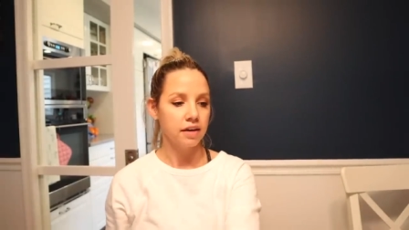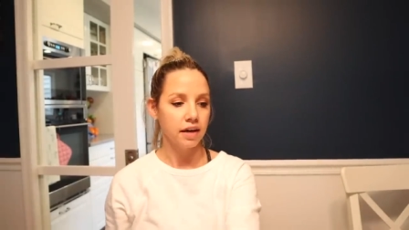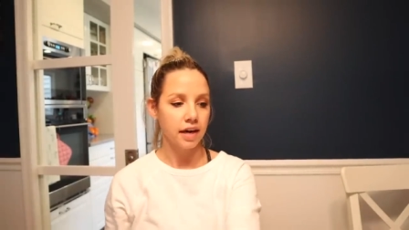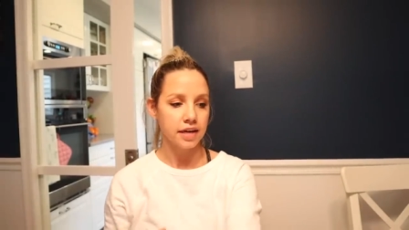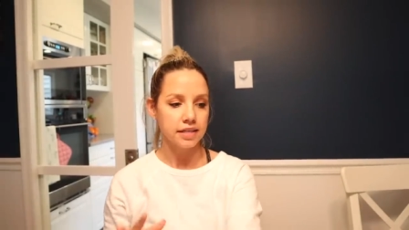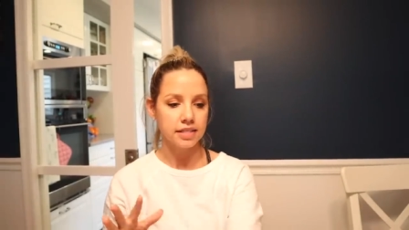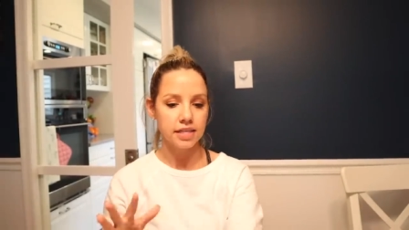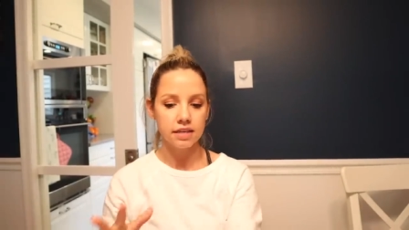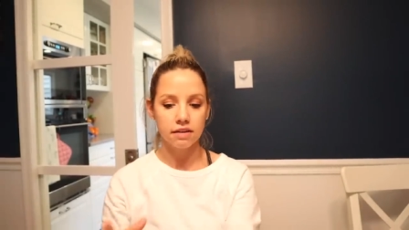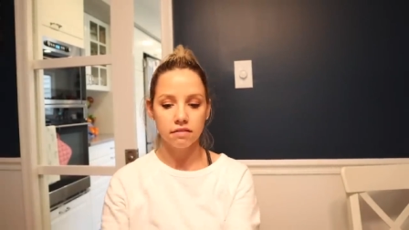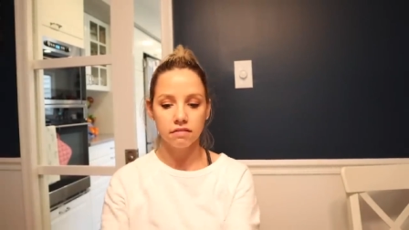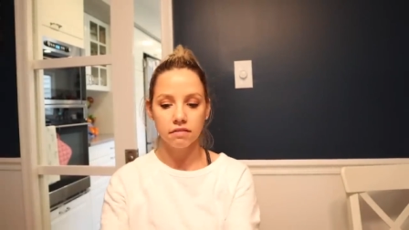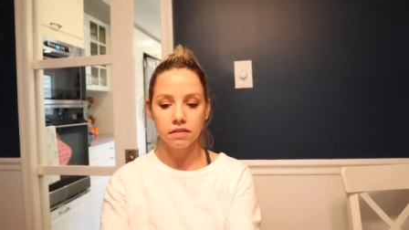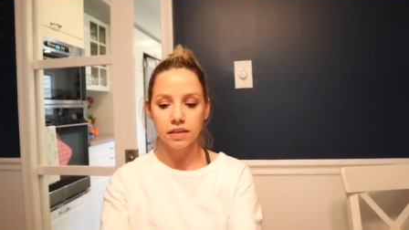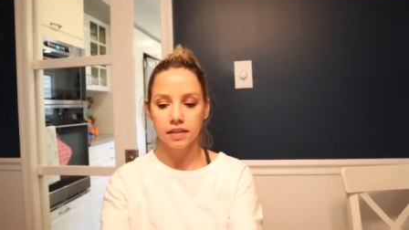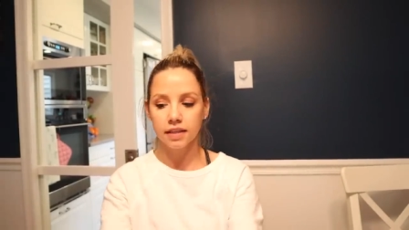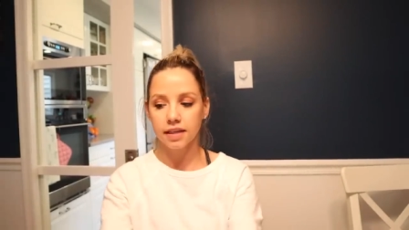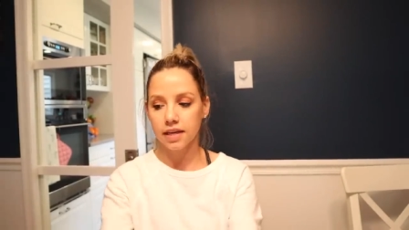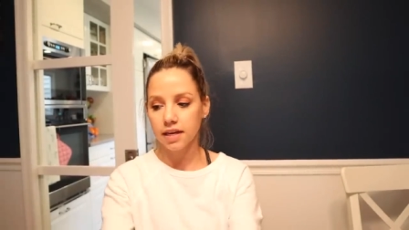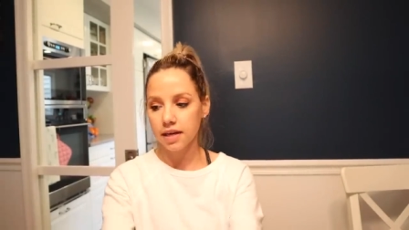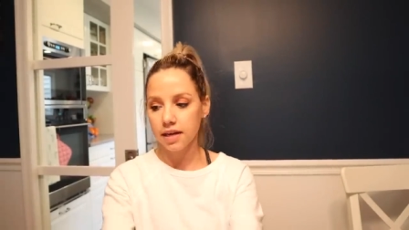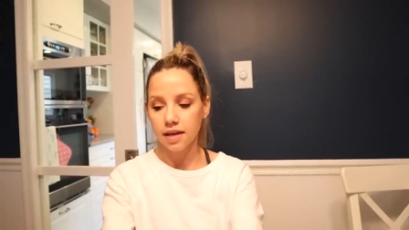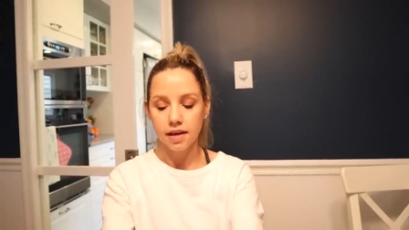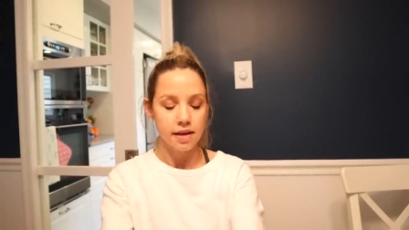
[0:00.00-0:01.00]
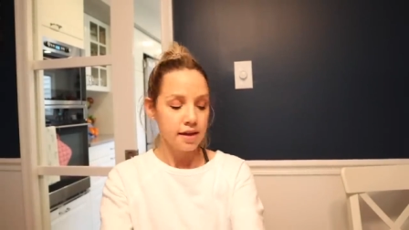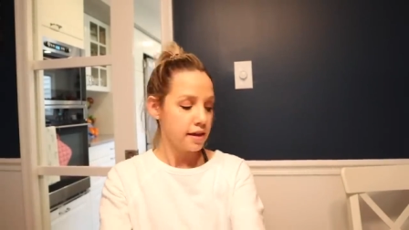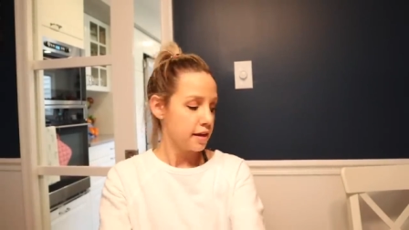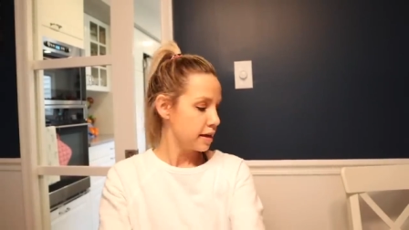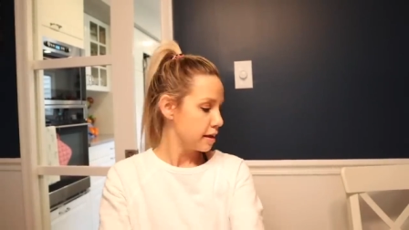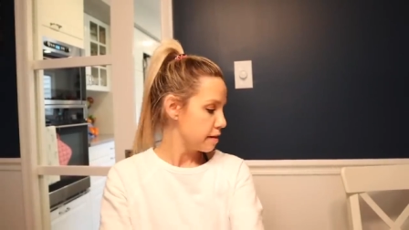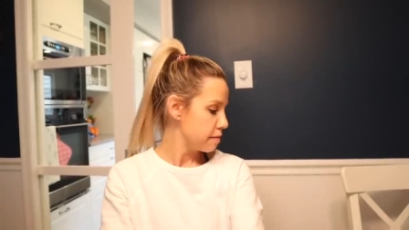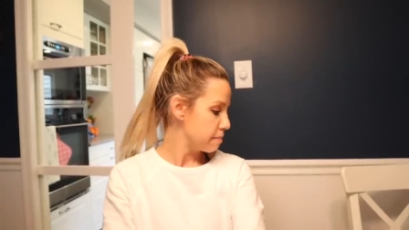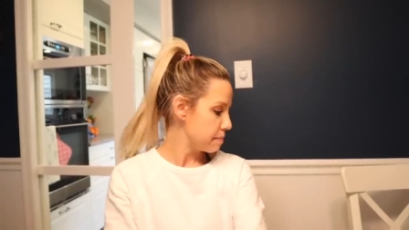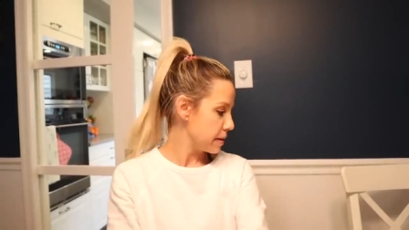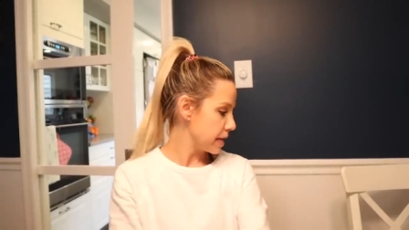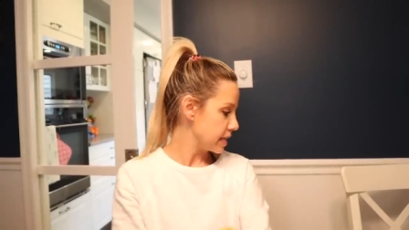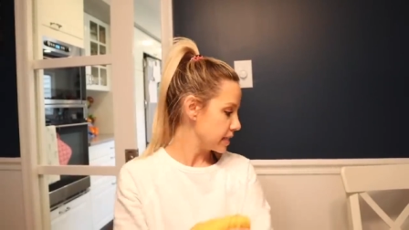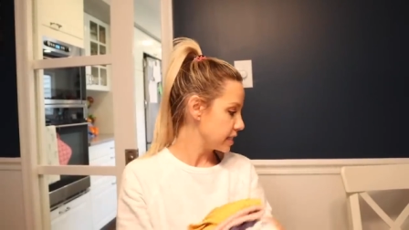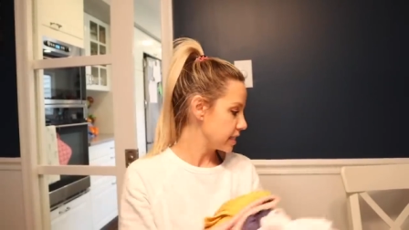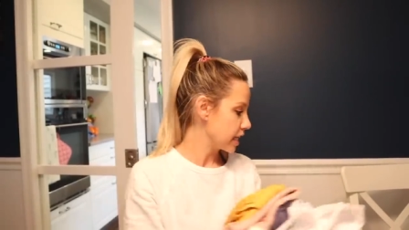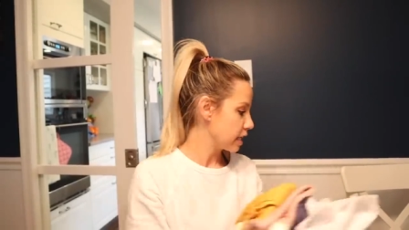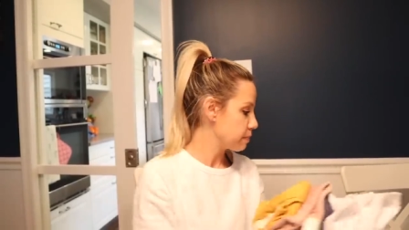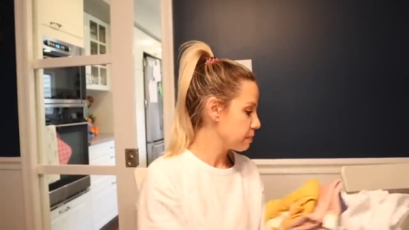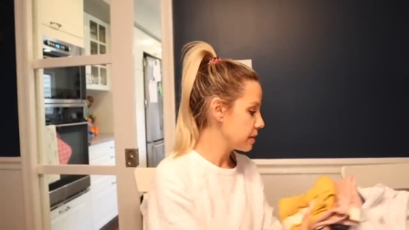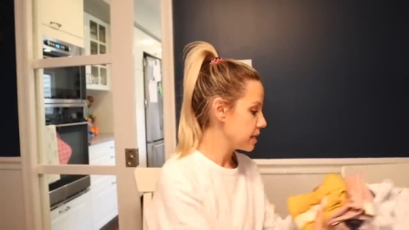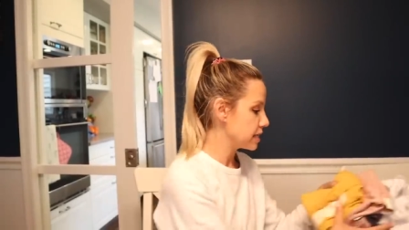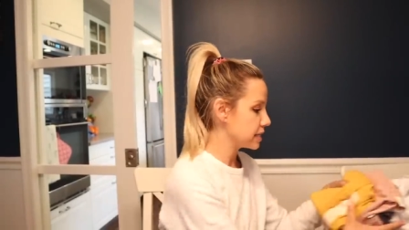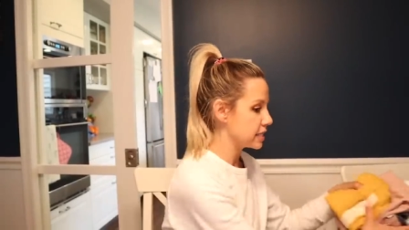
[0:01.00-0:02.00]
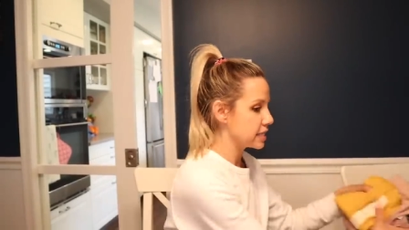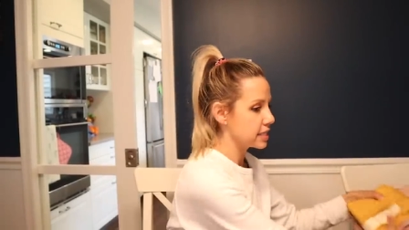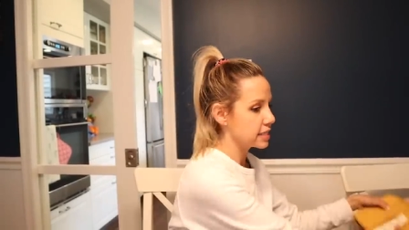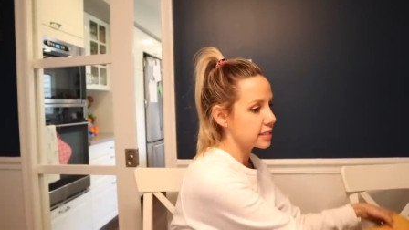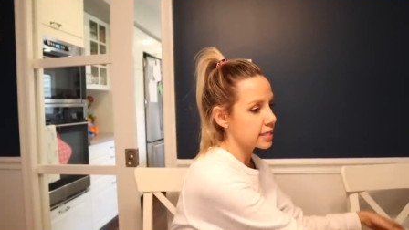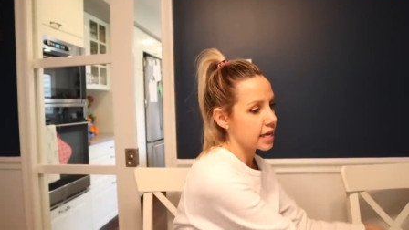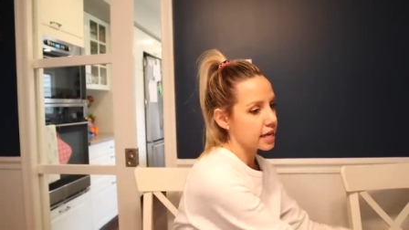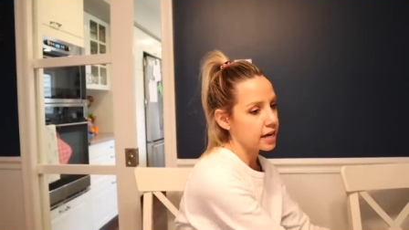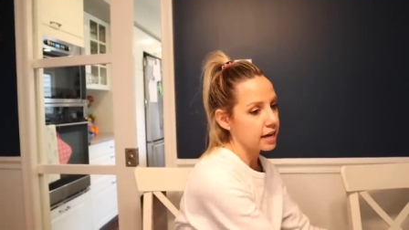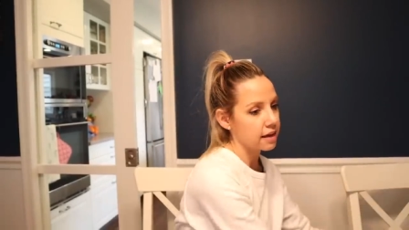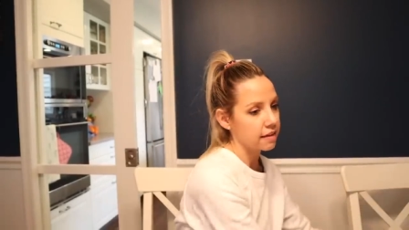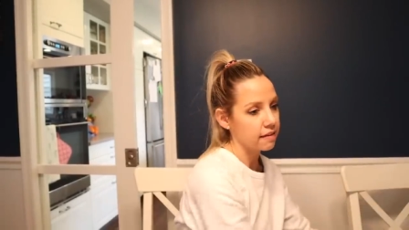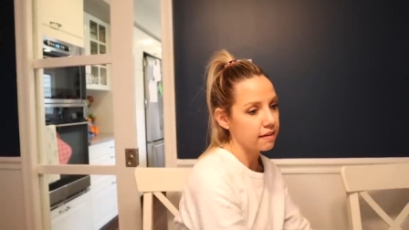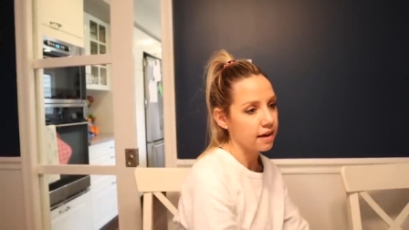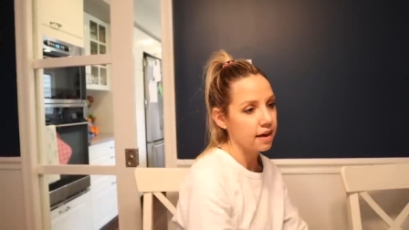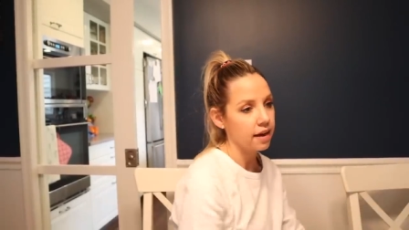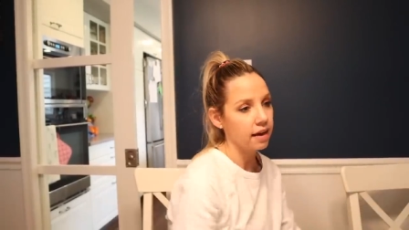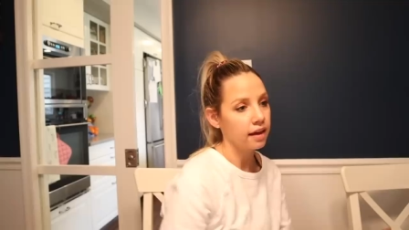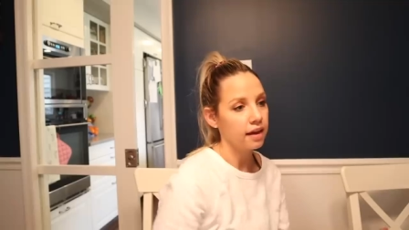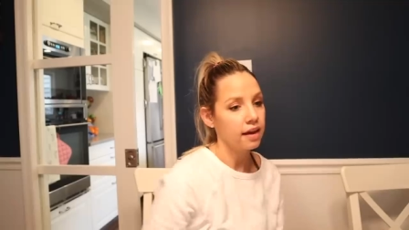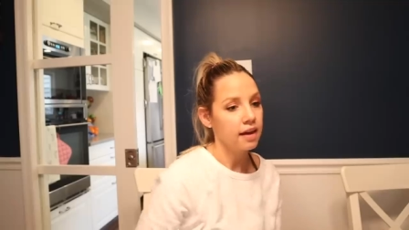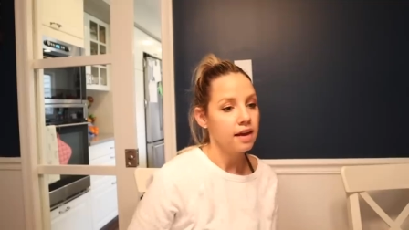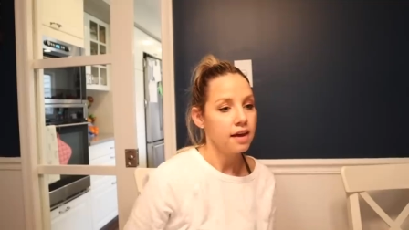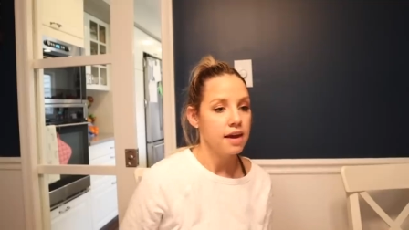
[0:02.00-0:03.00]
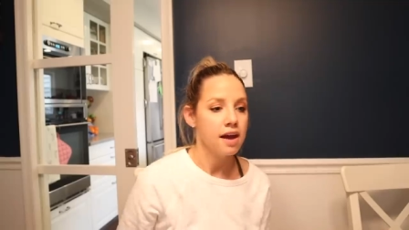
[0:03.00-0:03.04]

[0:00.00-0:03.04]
Like I said, really basic pieces that I like.